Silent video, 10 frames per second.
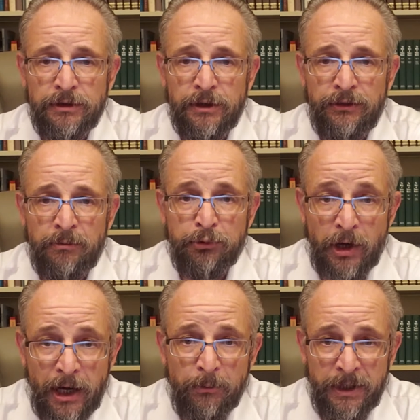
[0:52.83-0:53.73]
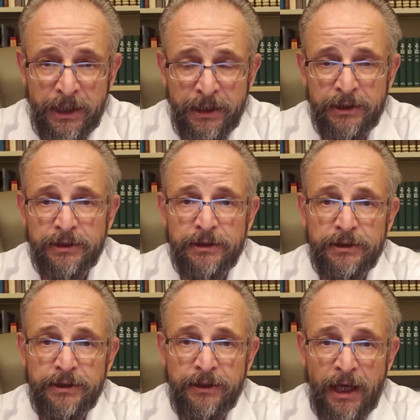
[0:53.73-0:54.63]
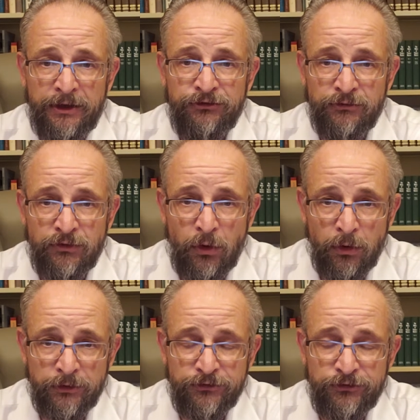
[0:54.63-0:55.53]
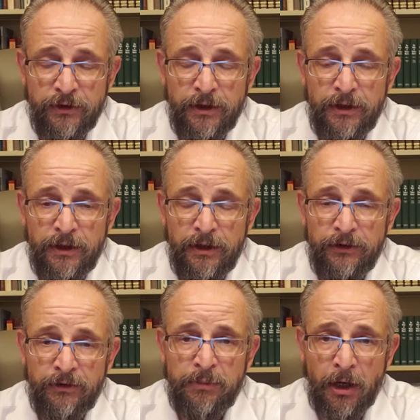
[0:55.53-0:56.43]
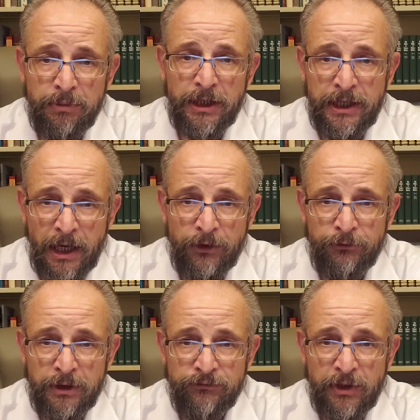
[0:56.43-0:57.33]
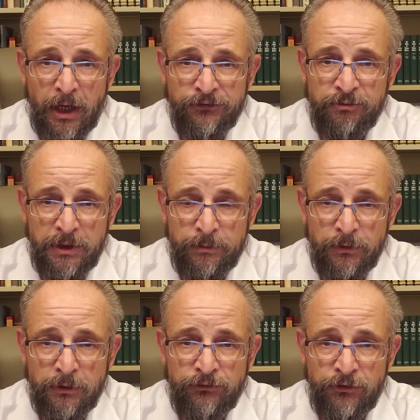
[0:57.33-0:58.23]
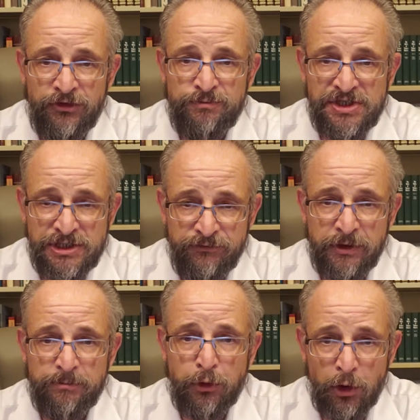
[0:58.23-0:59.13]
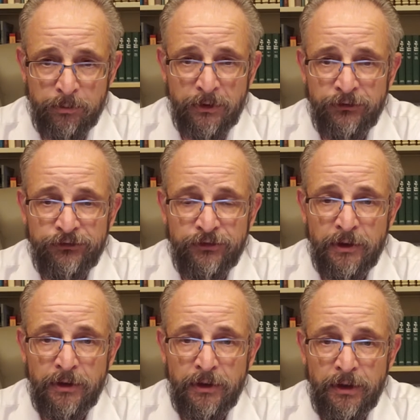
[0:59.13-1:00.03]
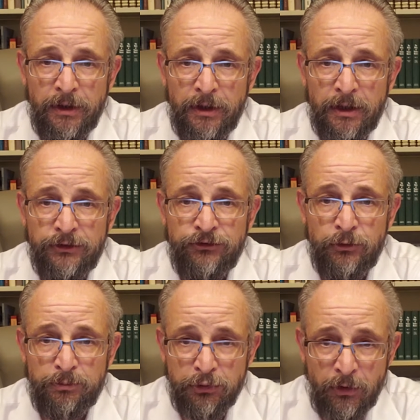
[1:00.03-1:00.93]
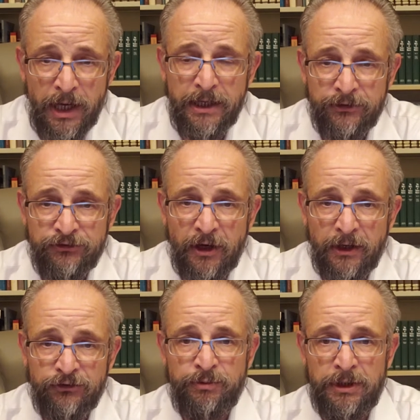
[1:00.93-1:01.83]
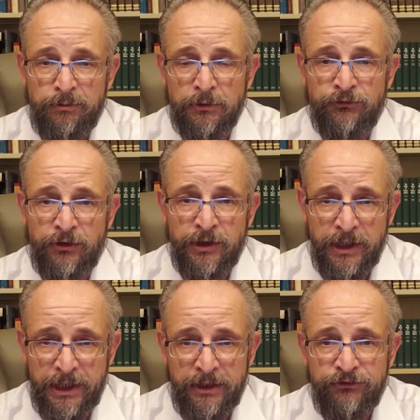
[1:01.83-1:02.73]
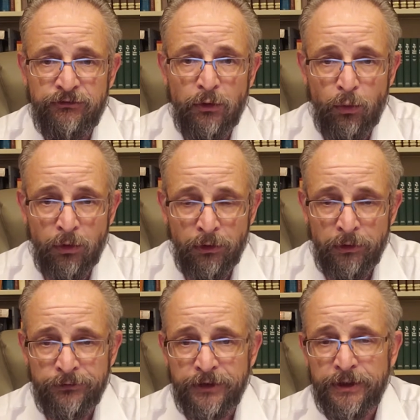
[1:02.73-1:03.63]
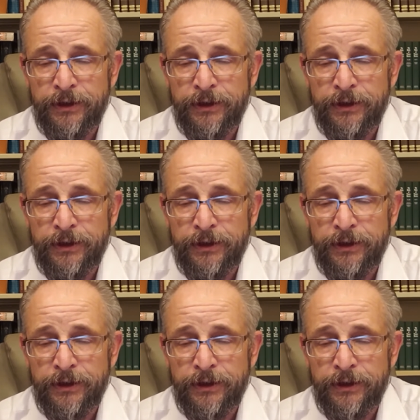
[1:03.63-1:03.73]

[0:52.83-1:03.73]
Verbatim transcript: uh, the prayer meeting, and that is, of course, the public gathering of God's people for the specific purpose to pray as God's people for the needs of the world,